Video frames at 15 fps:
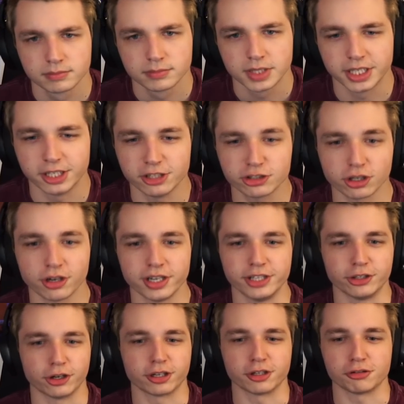It is already
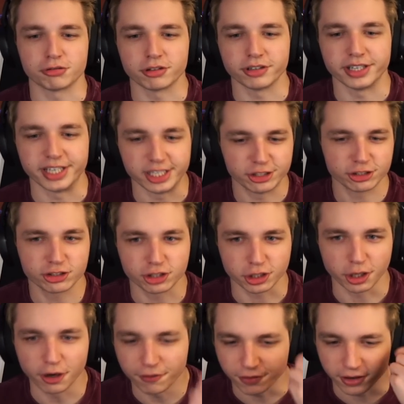dark and dreary, and he just took
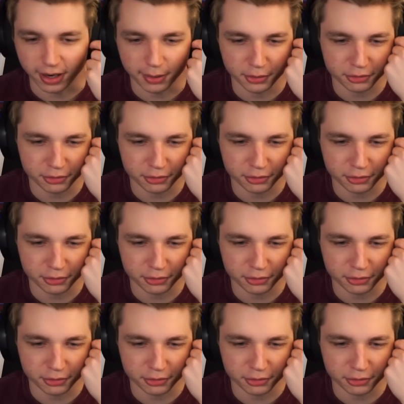over. I was